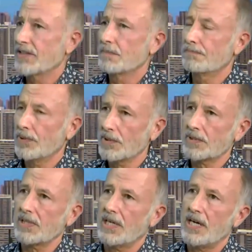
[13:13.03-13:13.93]
the
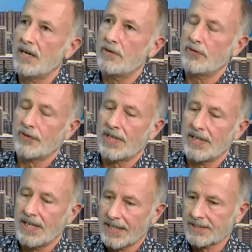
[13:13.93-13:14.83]
bulk of
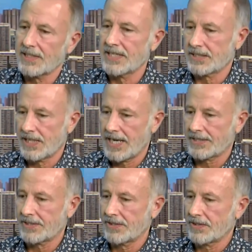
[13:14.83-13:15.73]
excise
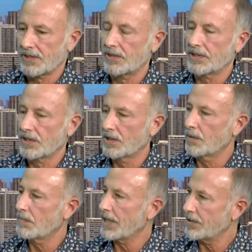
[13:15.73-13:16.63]
taxes that are
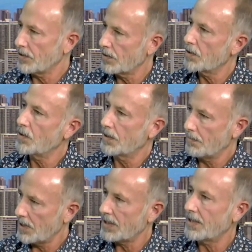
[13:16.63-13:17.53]
incurred by you and
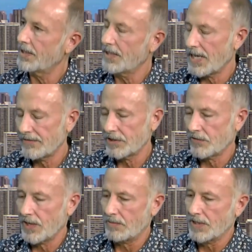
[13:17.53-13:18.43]
me and the average
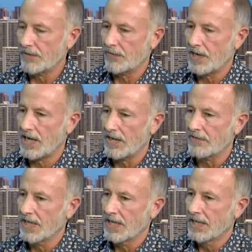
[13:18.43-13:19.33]
family of five,
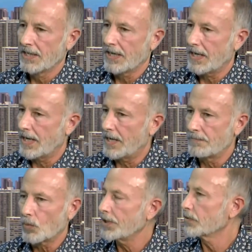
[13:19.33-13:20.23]

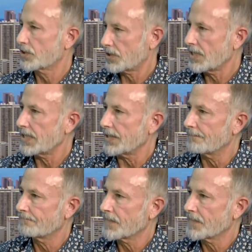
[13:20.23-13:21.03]
um, we don't see.